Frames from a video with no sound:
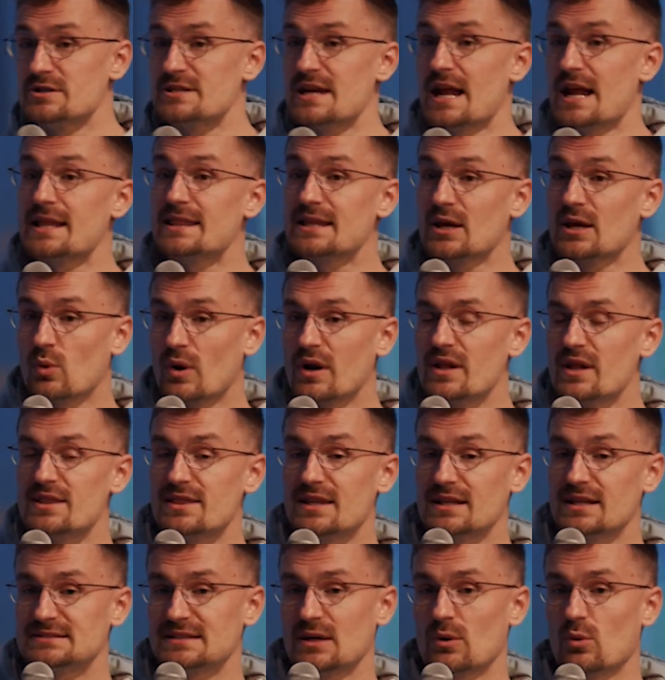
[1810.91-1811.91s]
And I think one of the
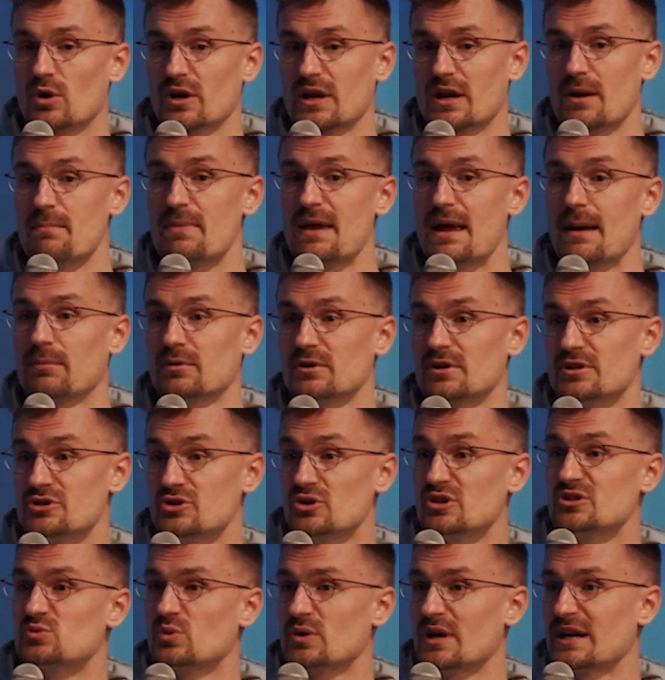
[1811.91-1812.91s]
things that we're going to be able to
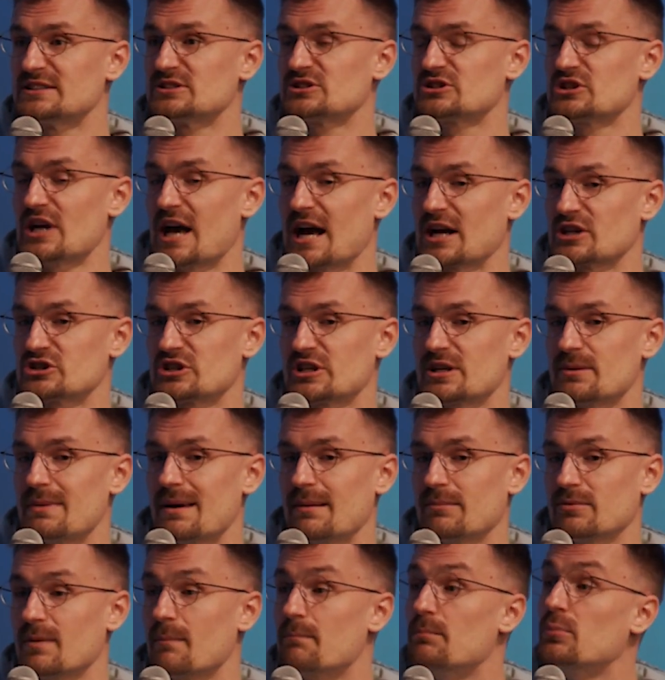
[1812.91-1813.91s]
do is we're actually going to be
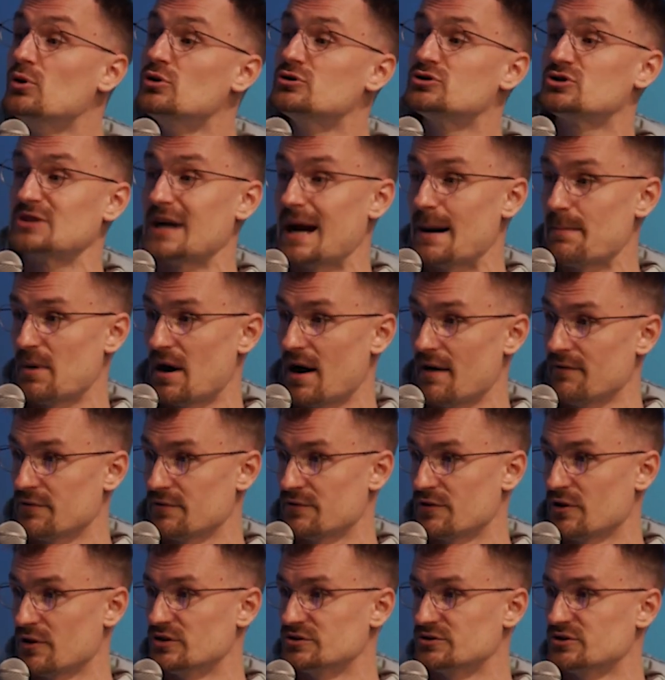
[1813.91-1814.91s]
able to bootstrap off of
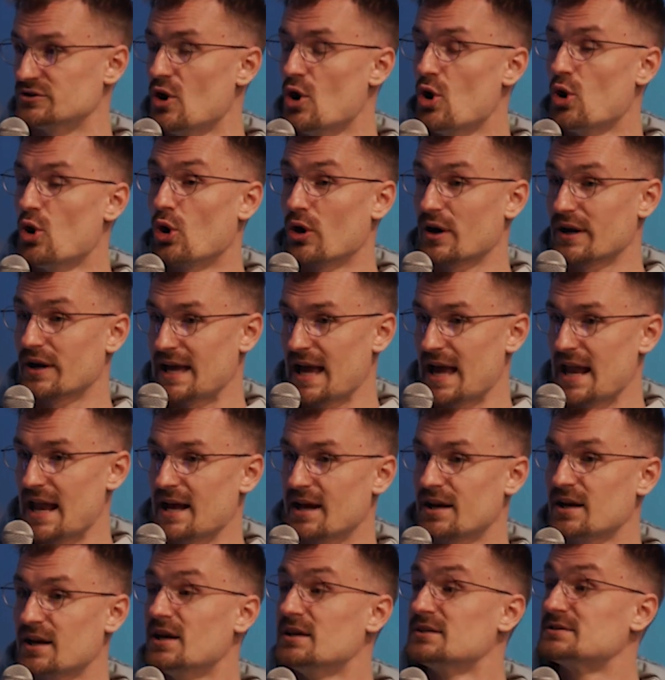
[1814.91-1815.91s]
those
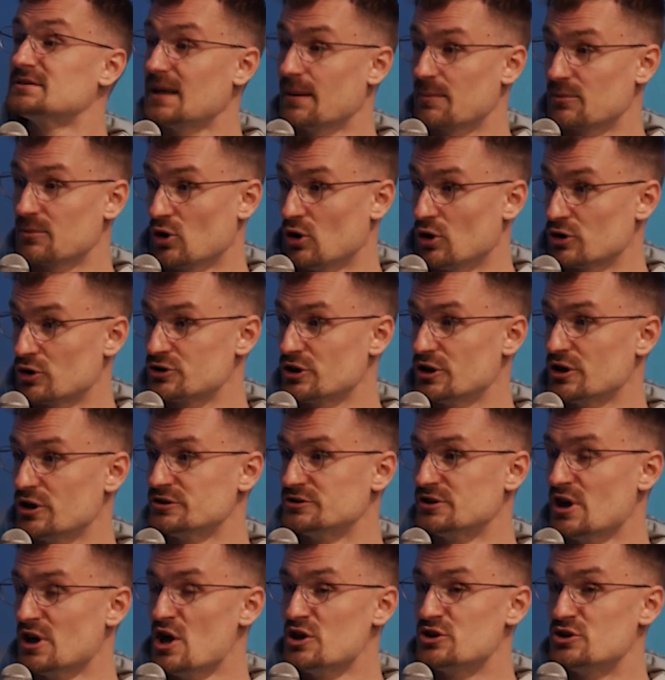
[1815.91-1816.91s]
organic
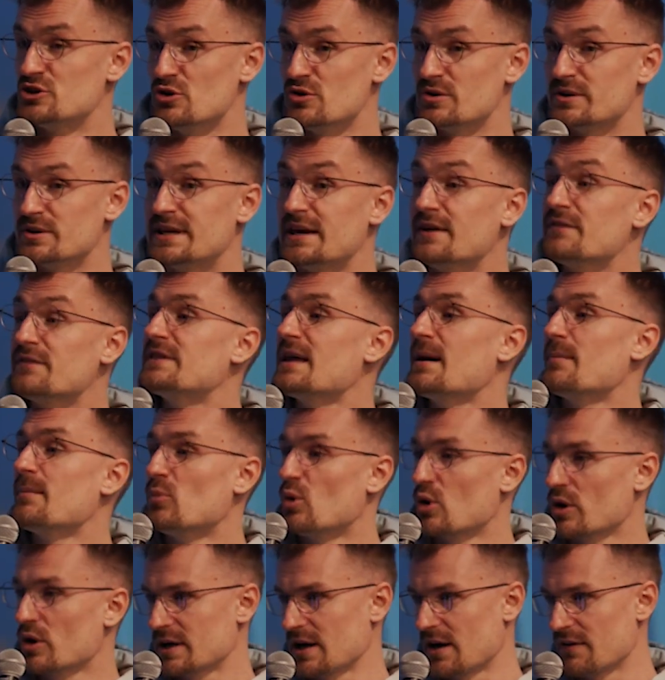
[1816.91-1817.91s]
subcultures to give them
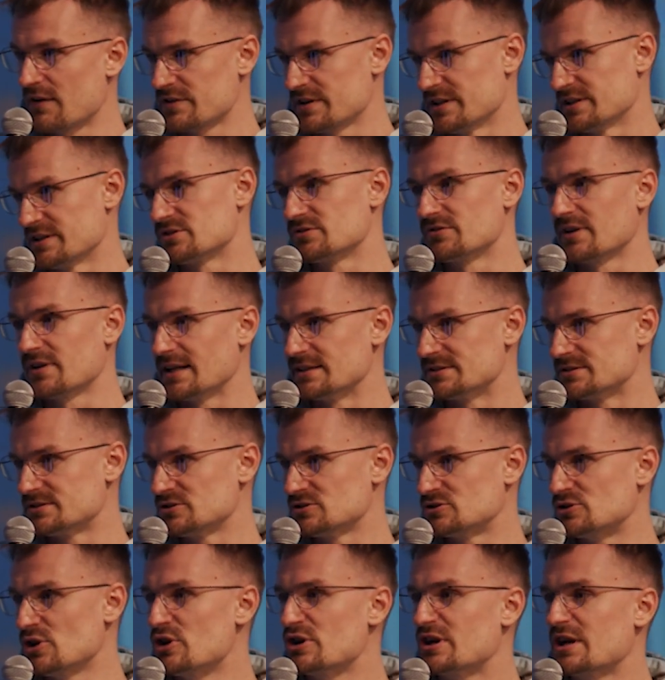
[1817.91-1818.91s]
more governance rights.
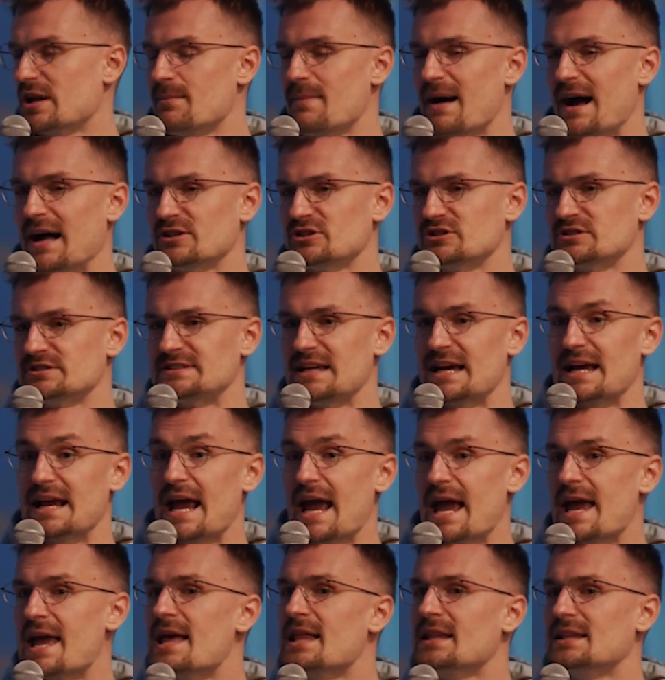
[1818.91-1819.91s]
So you can imagine saying,
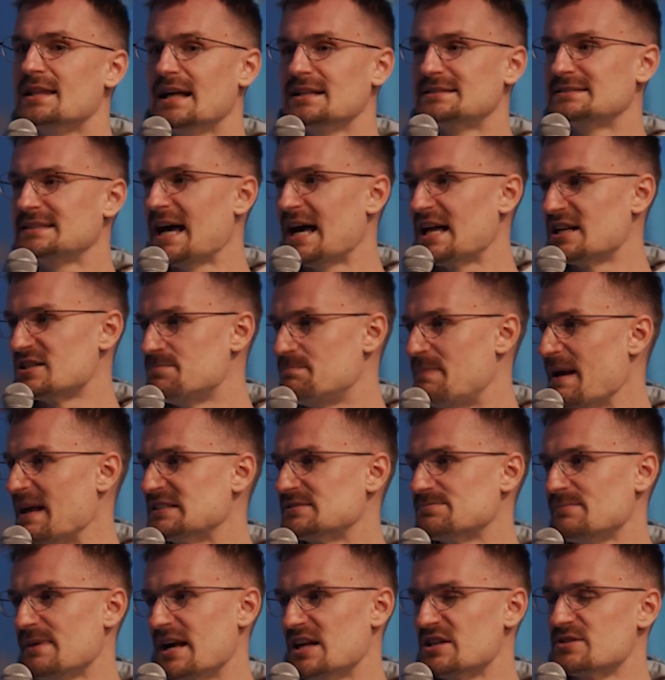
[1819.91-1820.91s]
hey, let's add
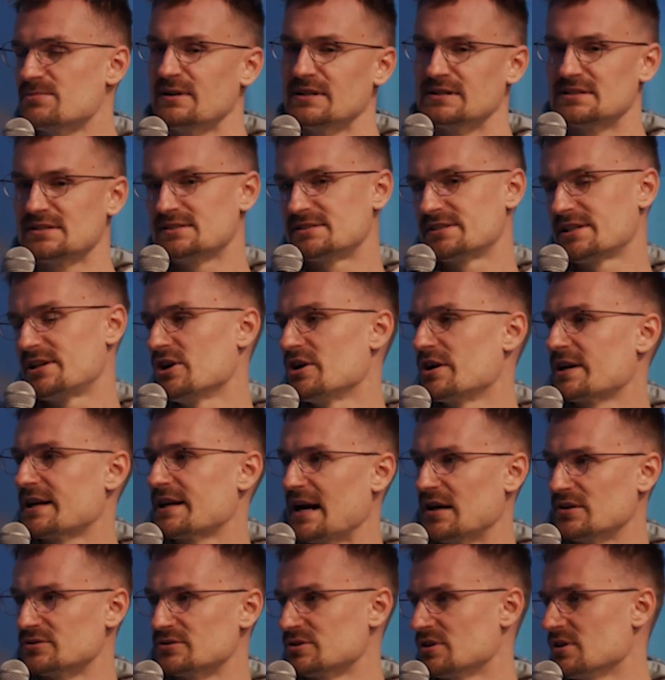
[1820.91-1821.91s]
Base management to the Security
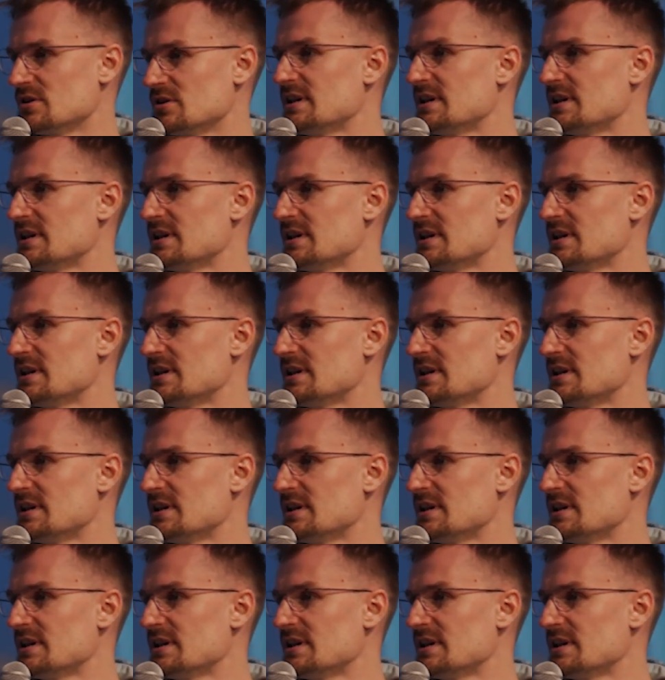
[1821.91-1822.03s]
Council.